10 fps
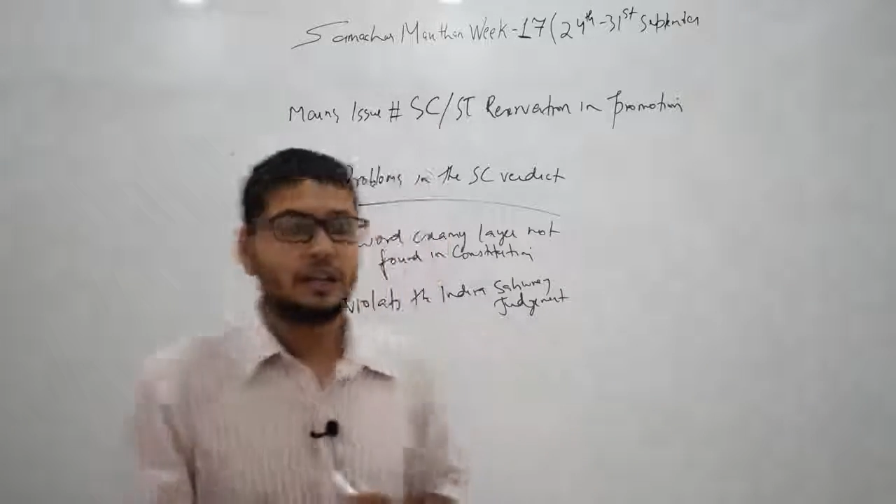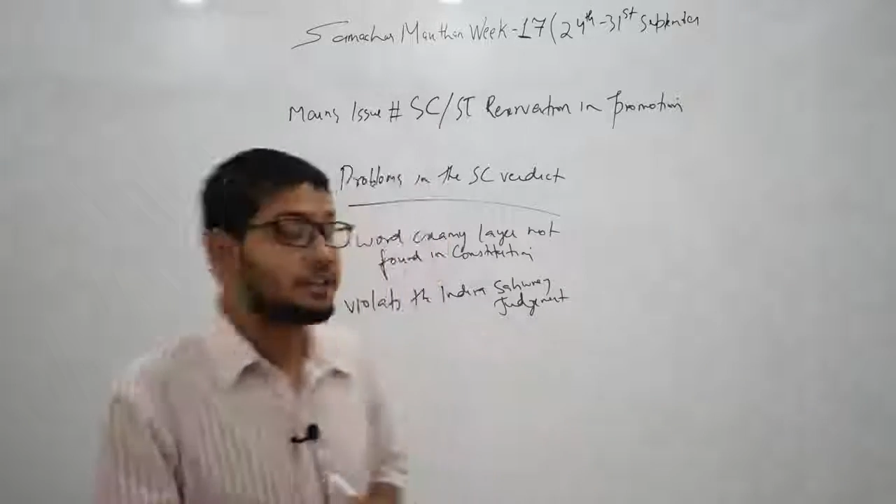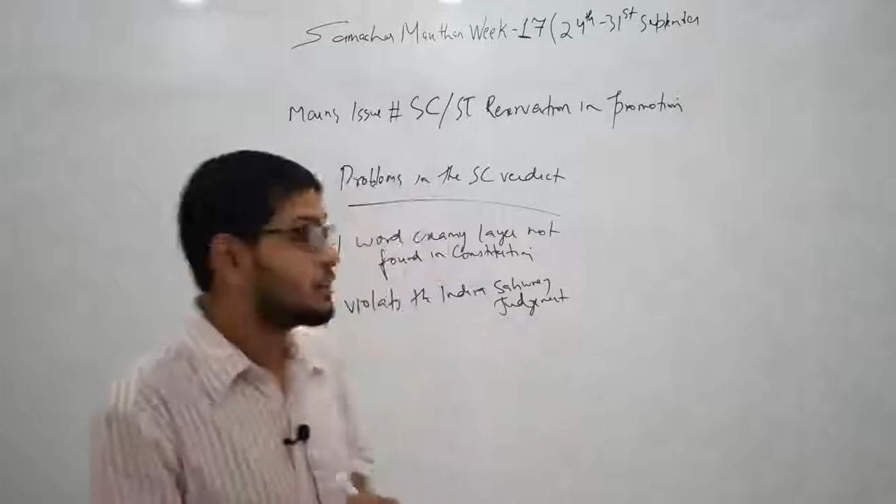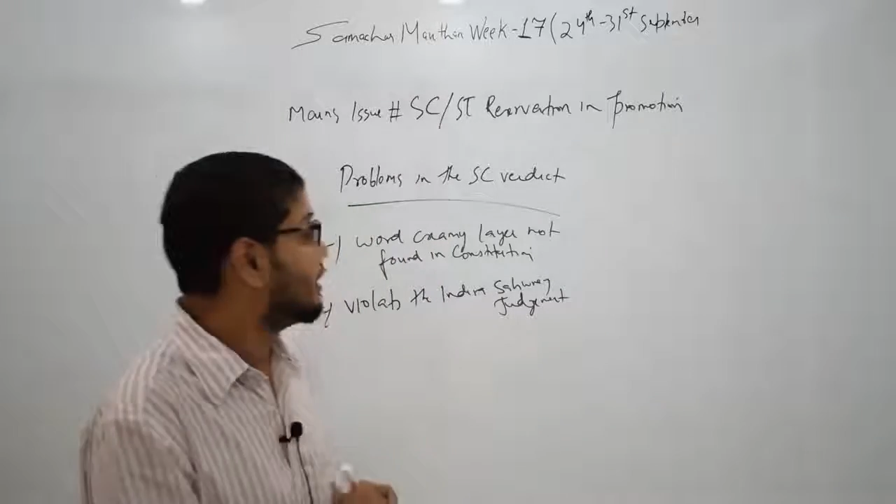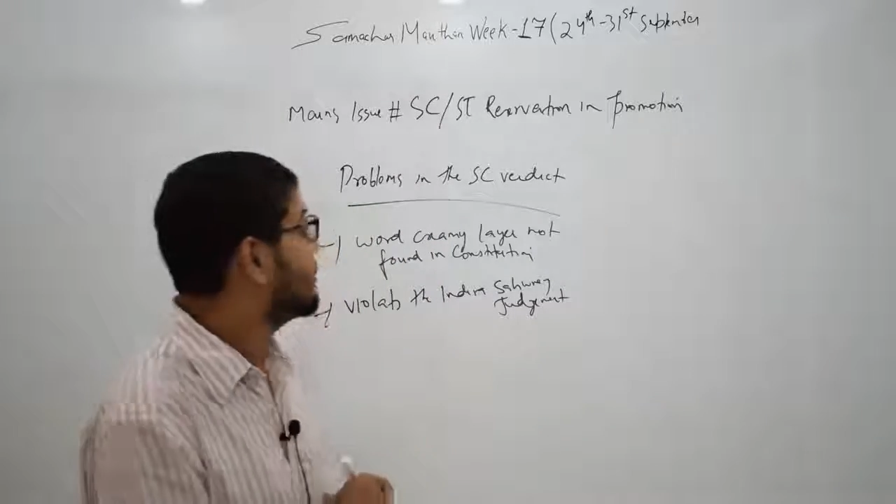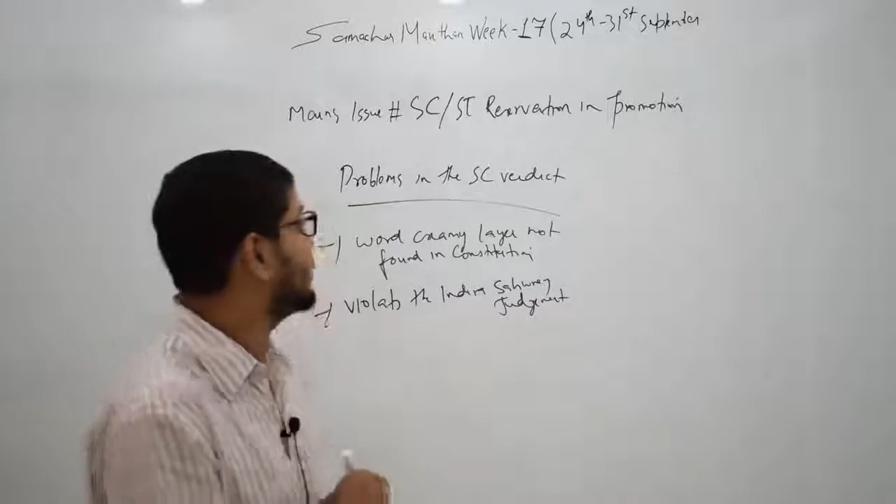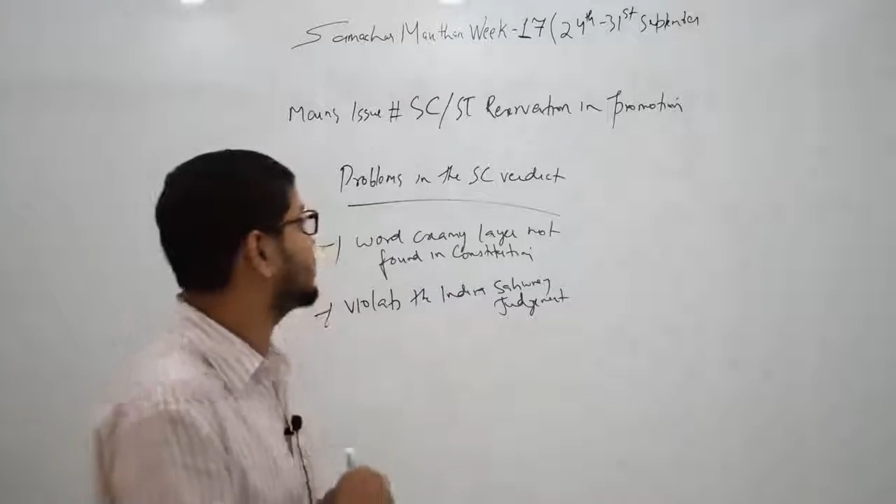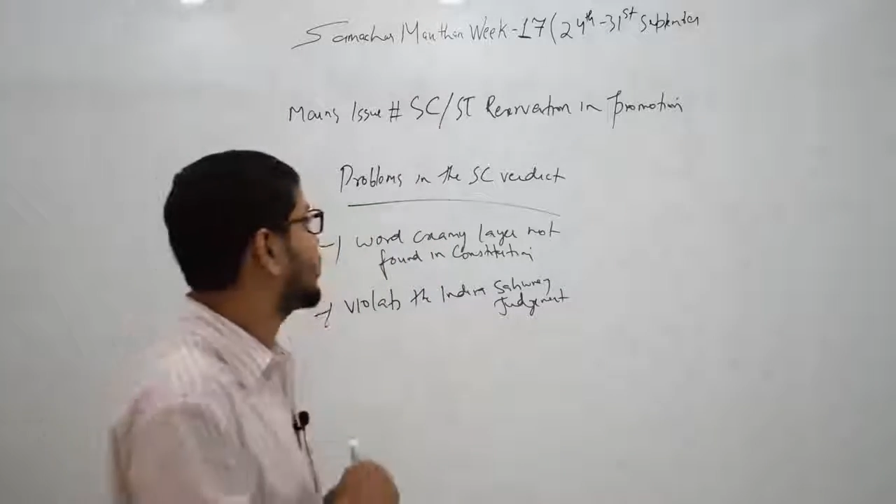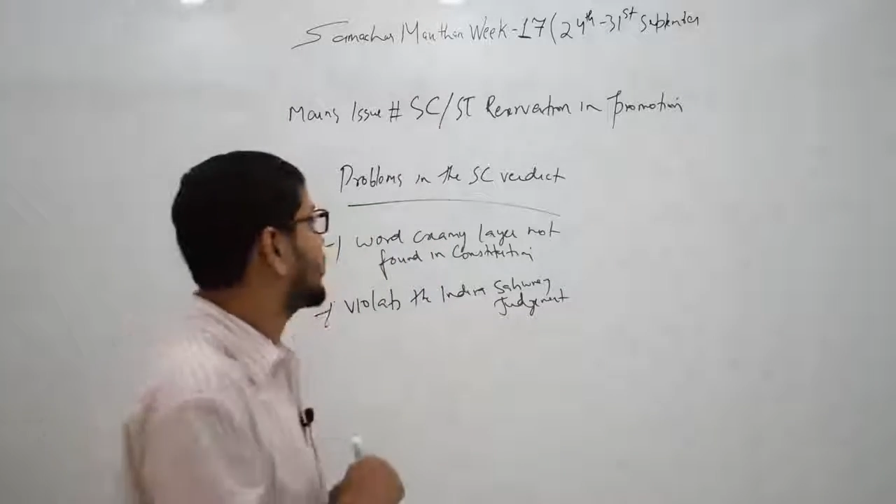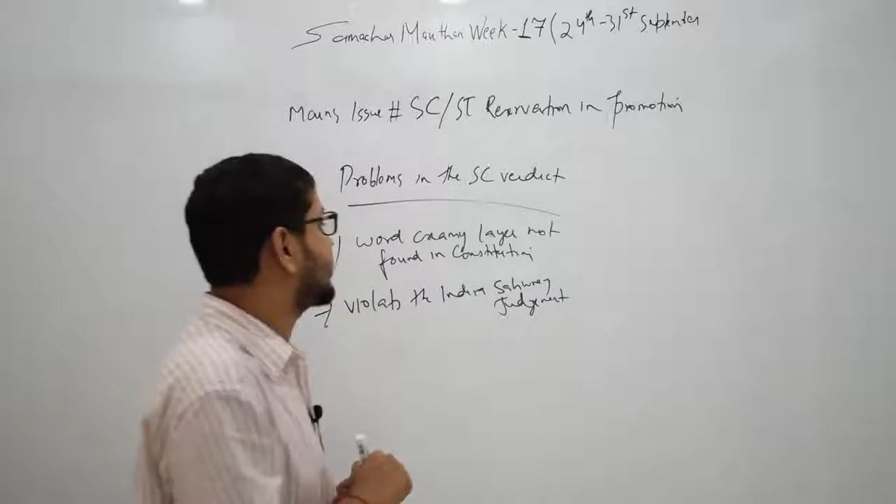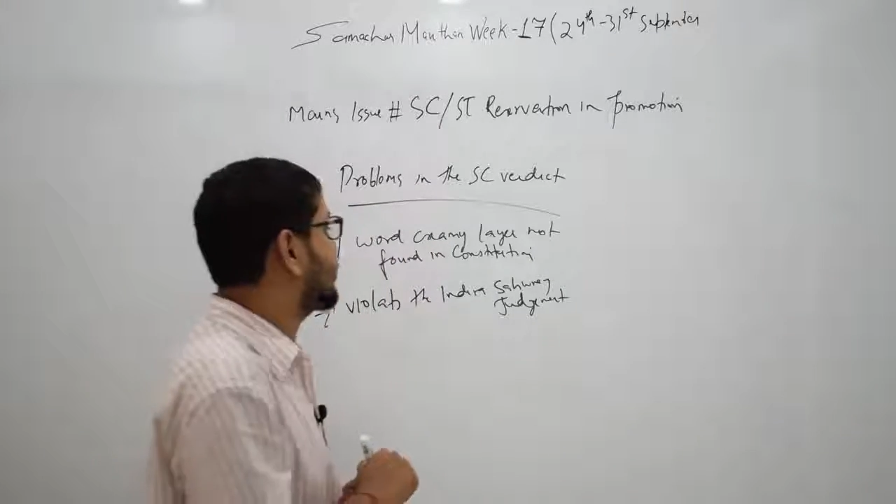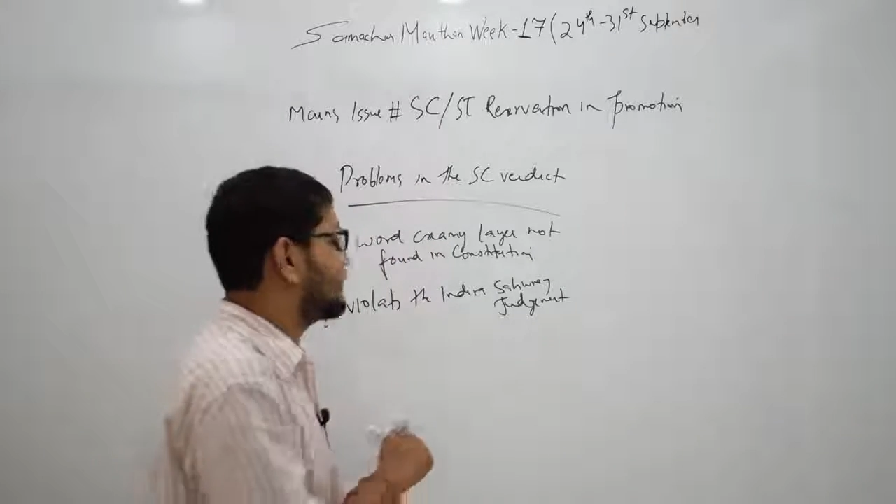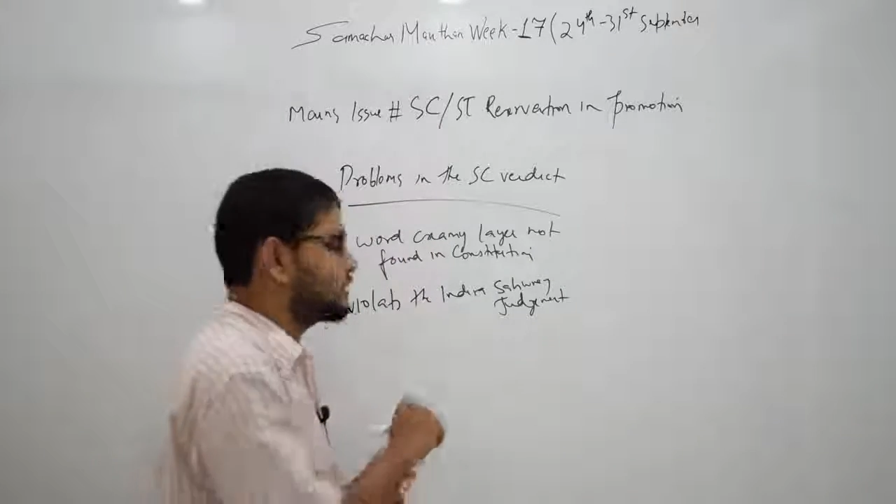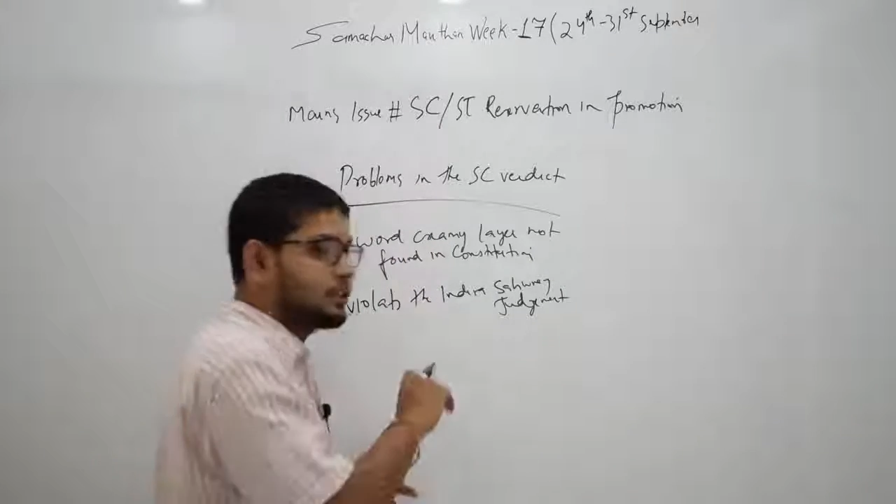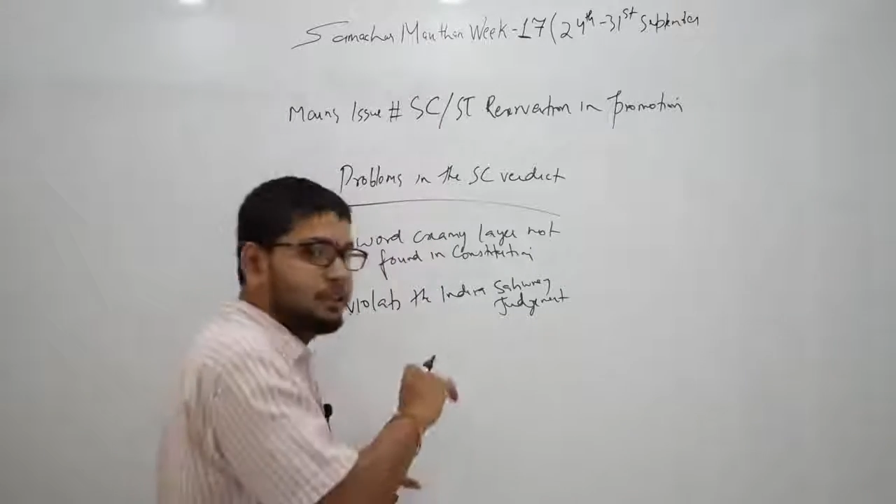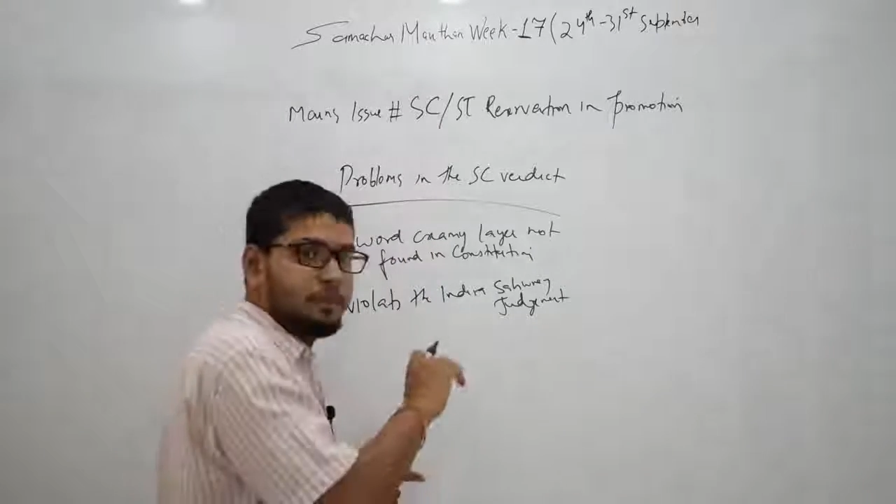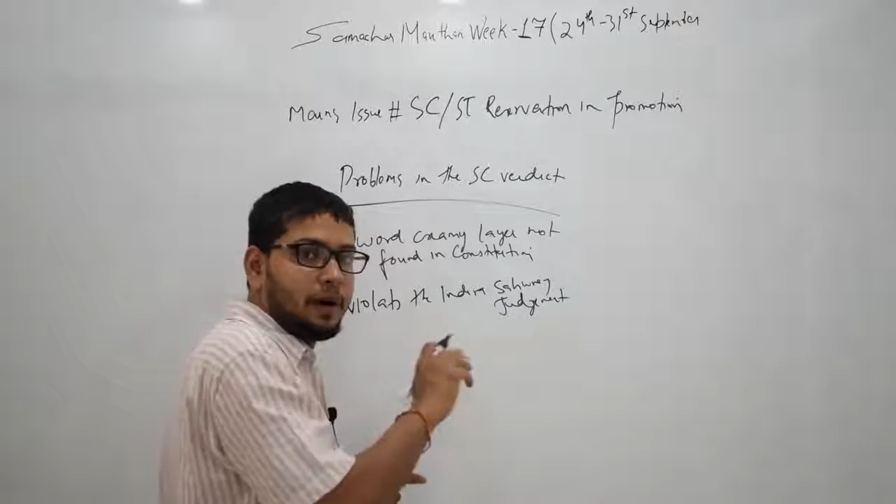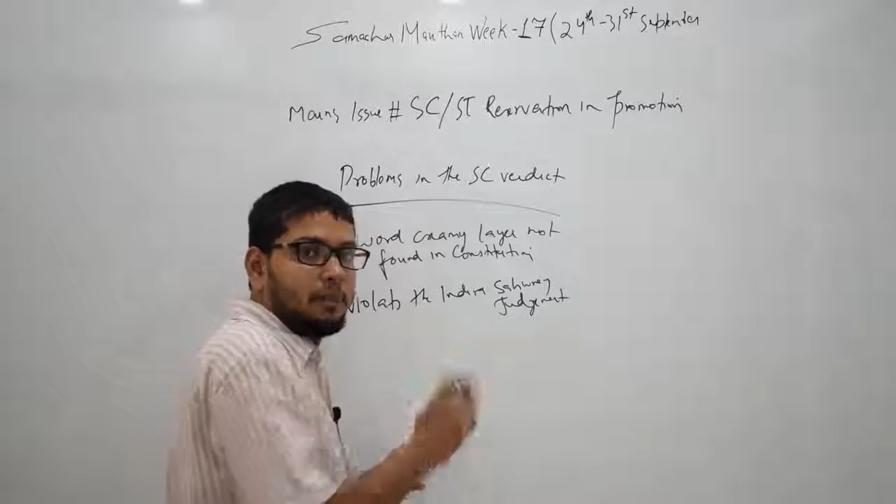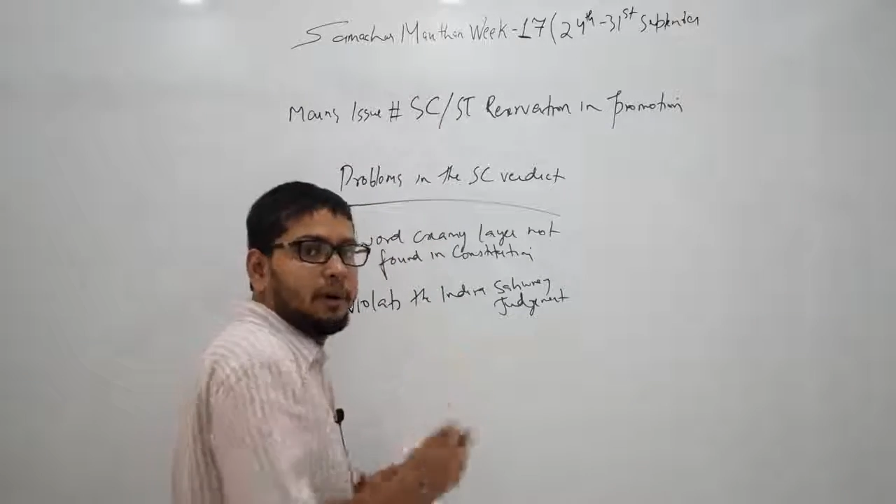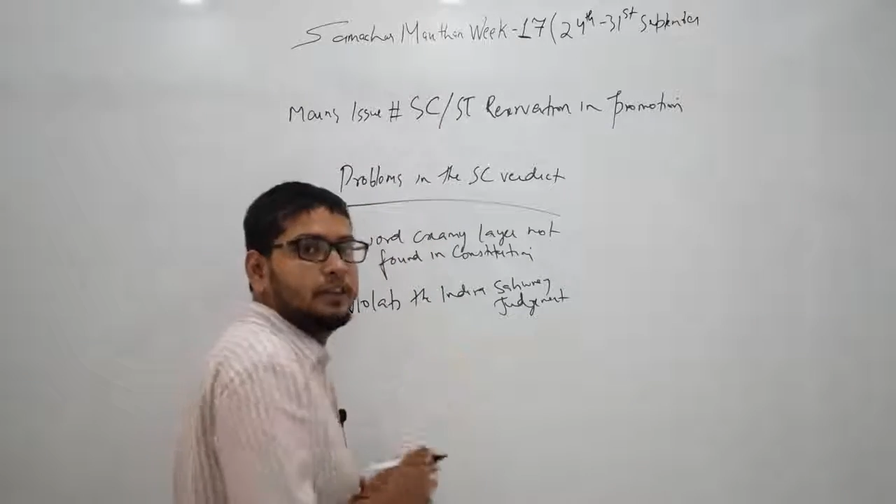this
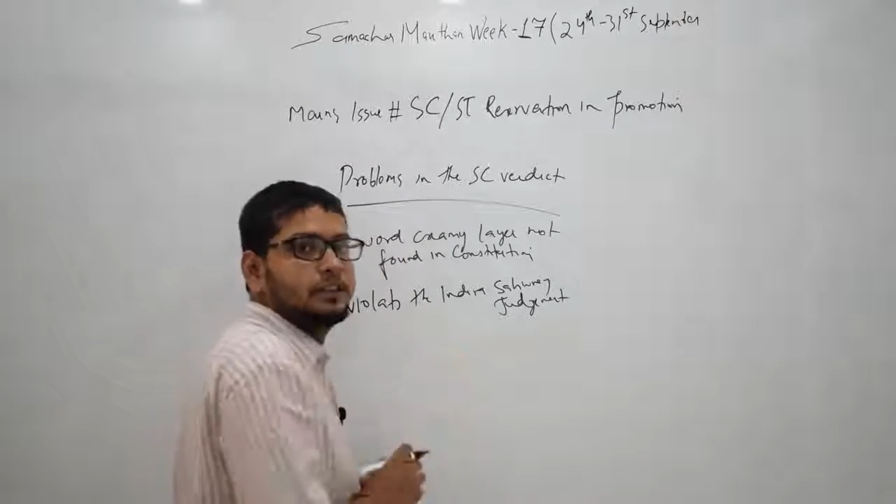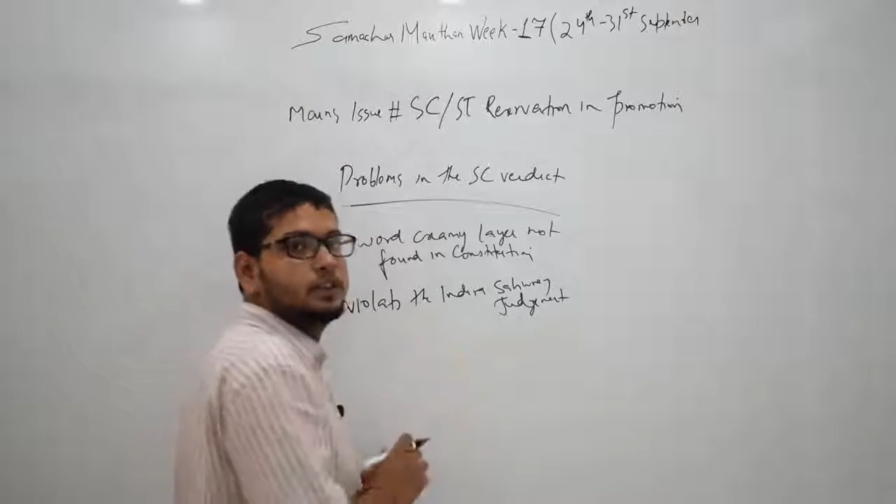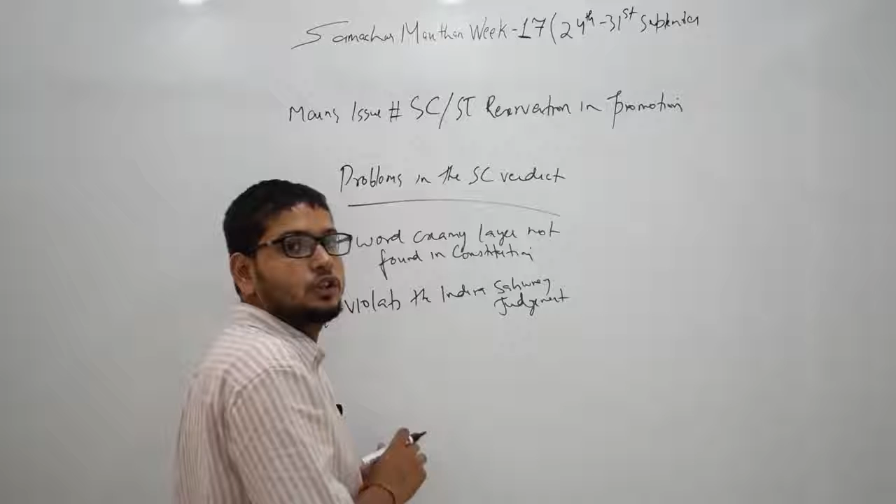department is